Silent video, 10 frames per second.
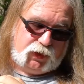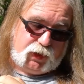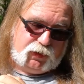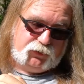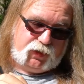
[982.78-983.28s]
I
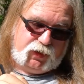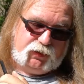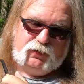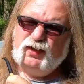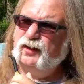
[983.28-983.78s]
got another
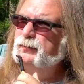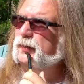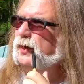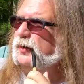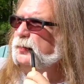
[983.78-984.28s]
can in there,
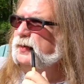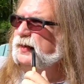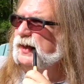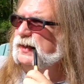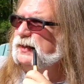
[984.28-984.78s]
not
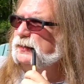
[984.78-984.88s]
opened yet.